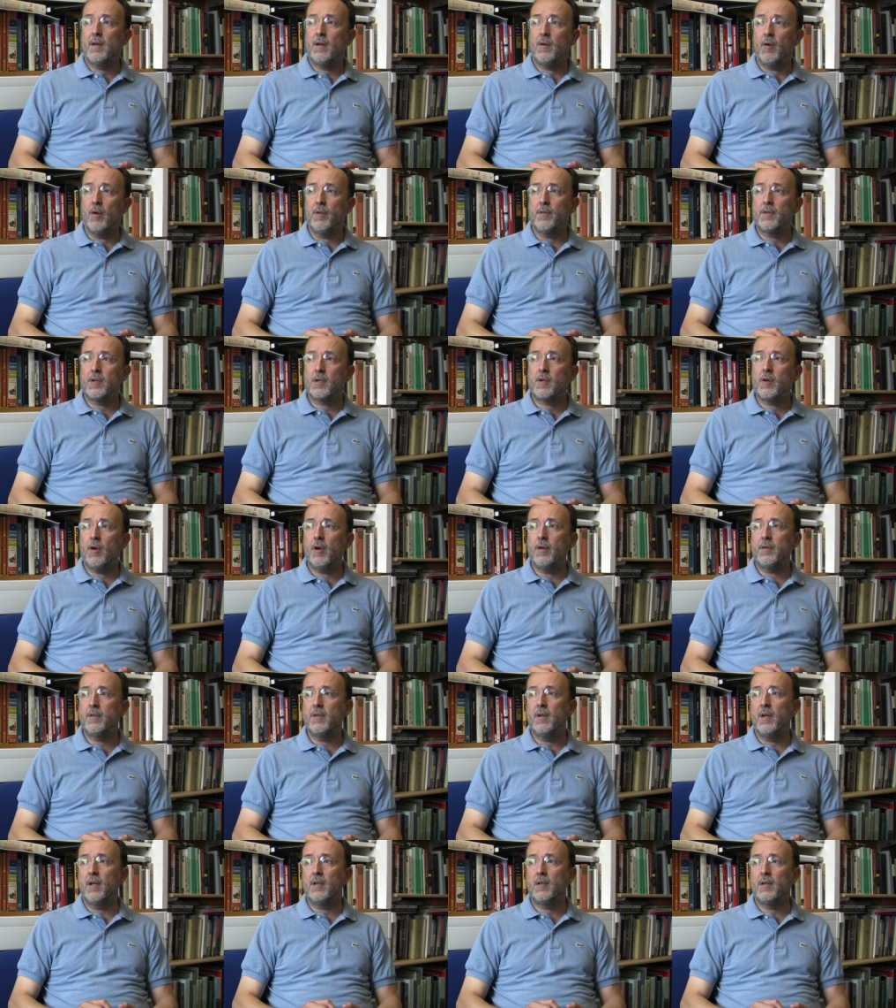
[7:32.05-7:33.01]
on the
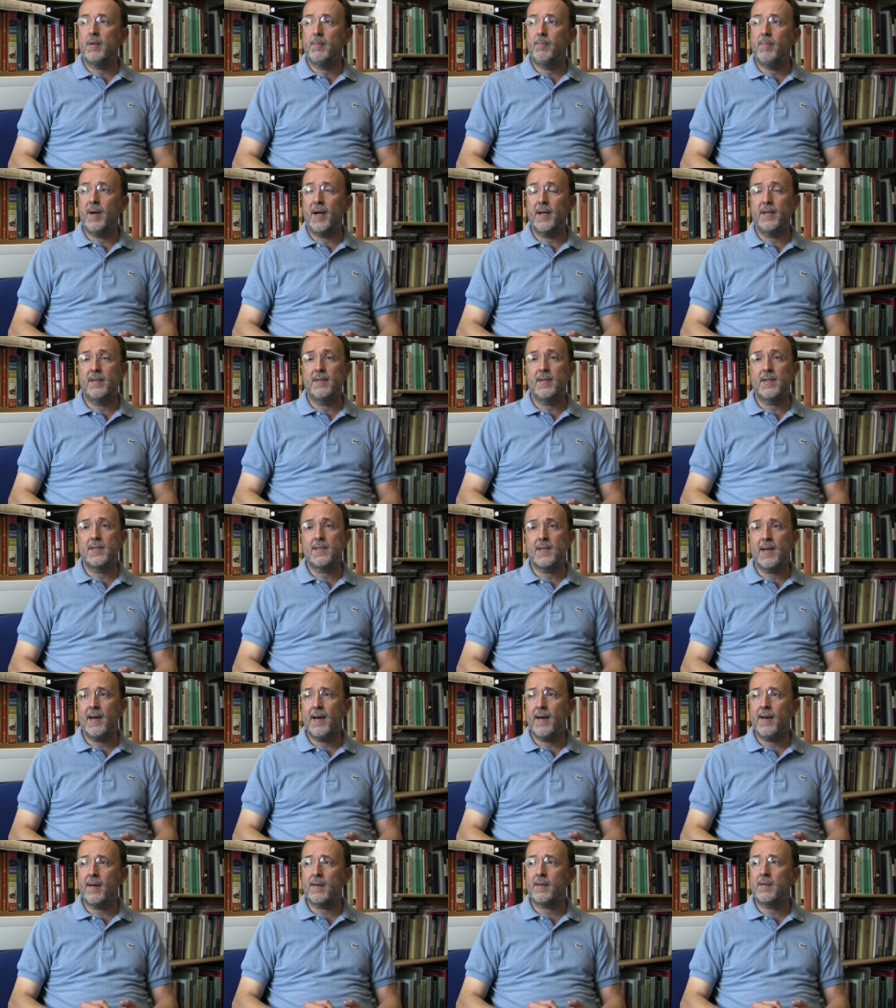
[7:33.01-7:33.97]
continent by
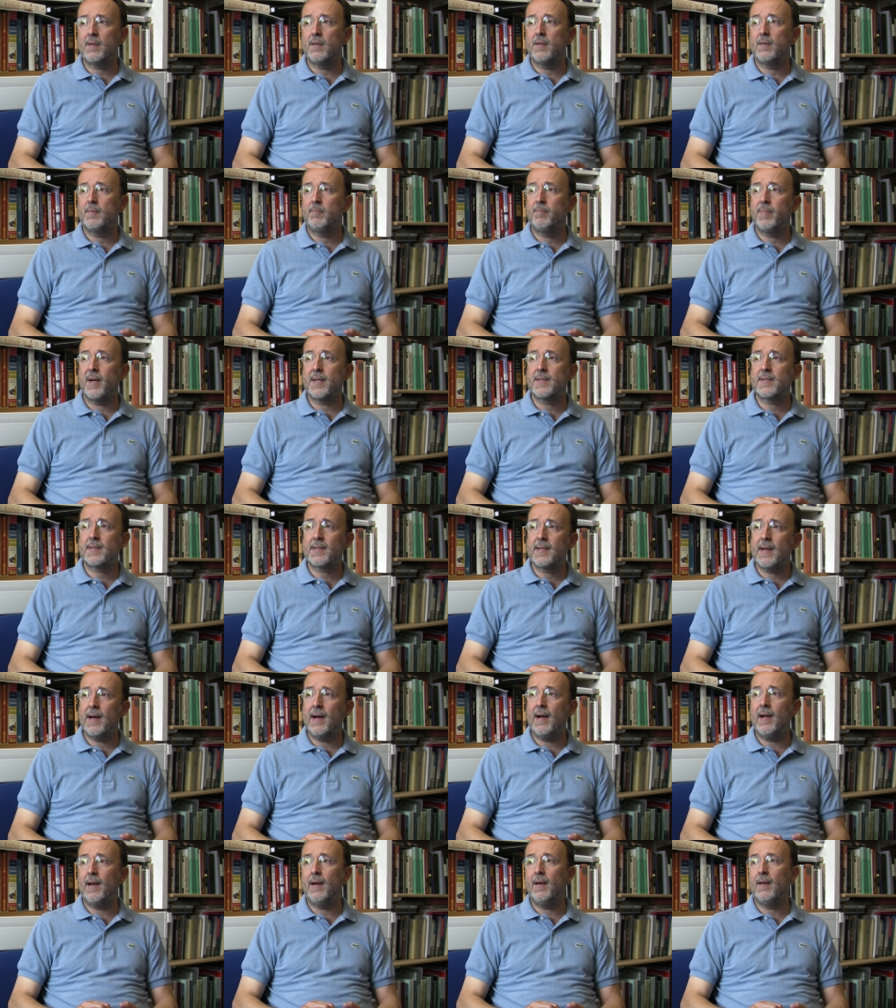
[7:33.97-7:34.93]
Desargues,
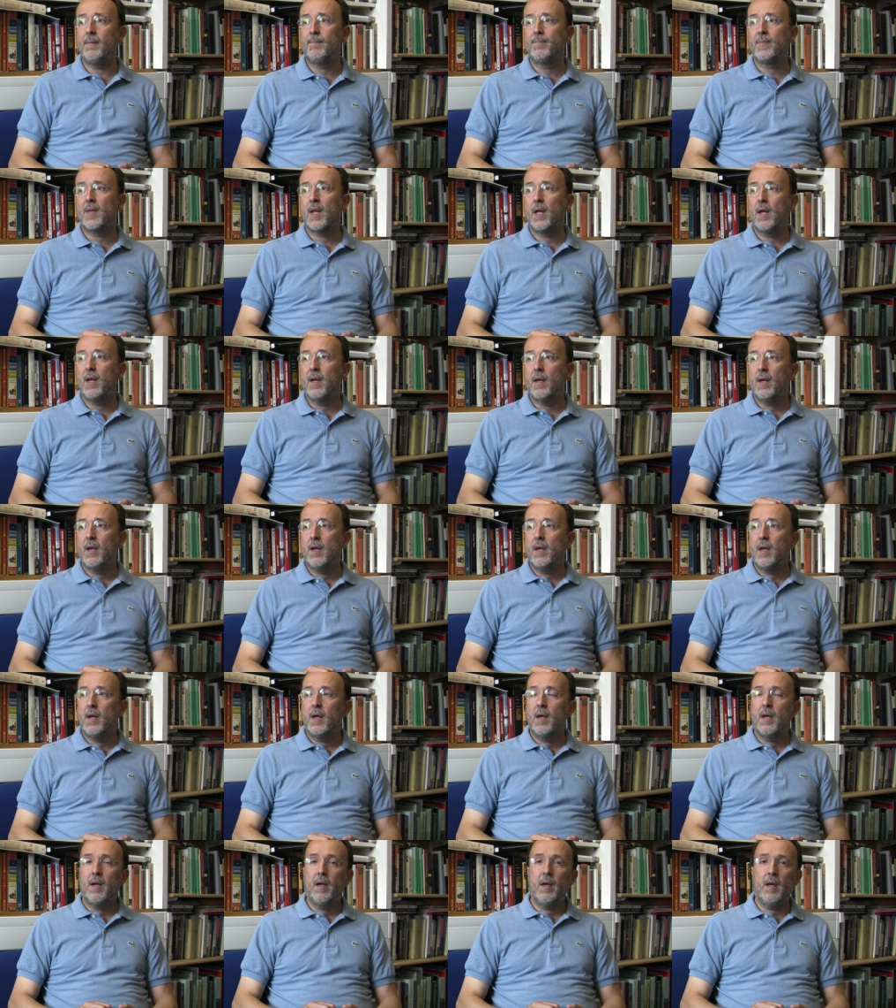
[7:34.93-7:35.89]
Pascal,
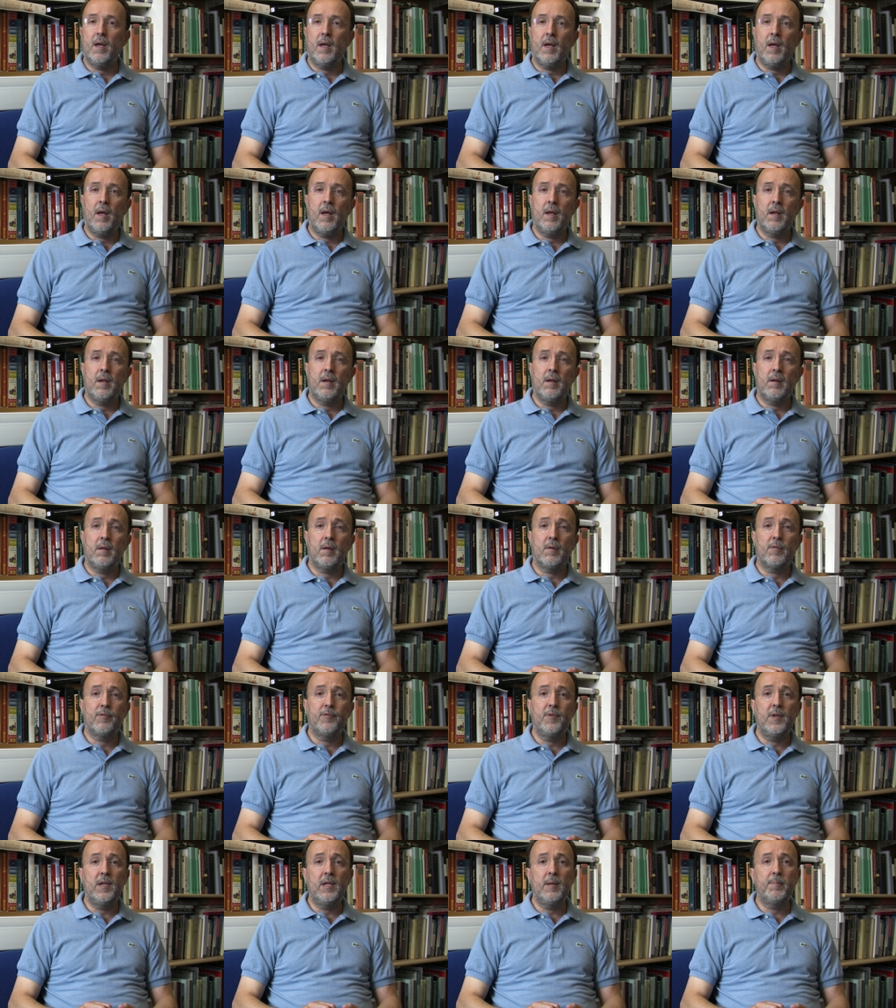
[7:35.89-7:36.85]
and
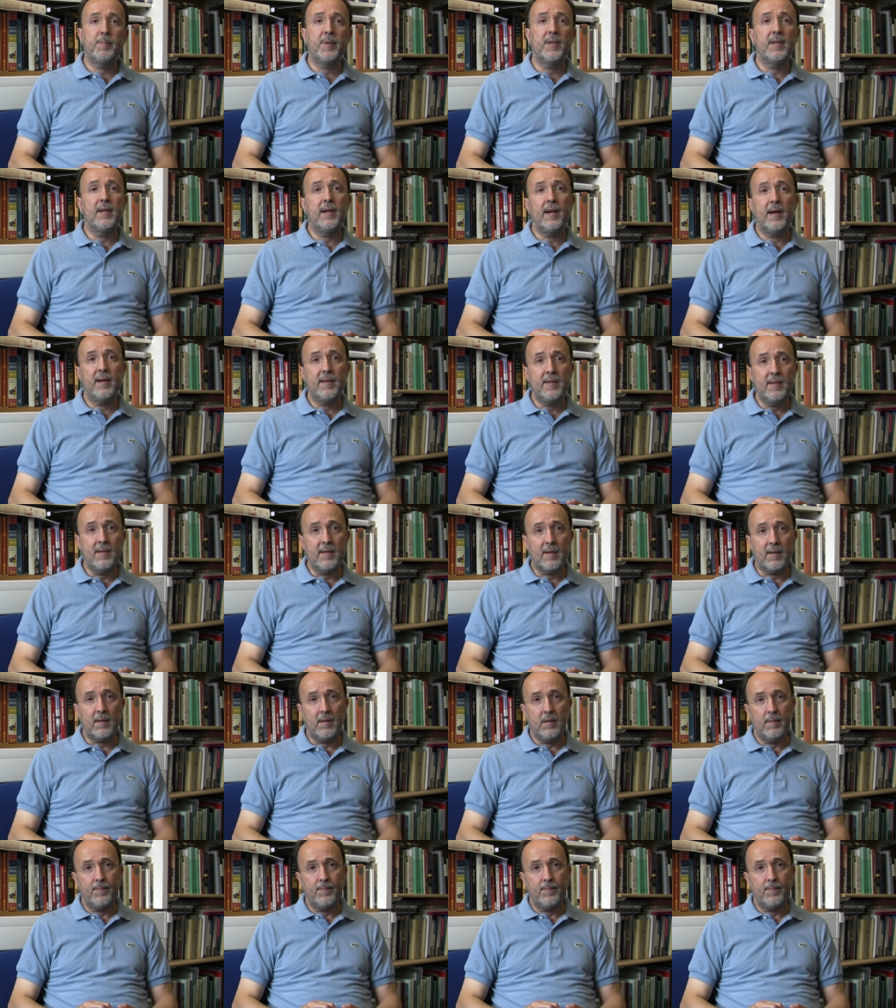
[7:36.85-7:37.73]
Philippe de la Hire,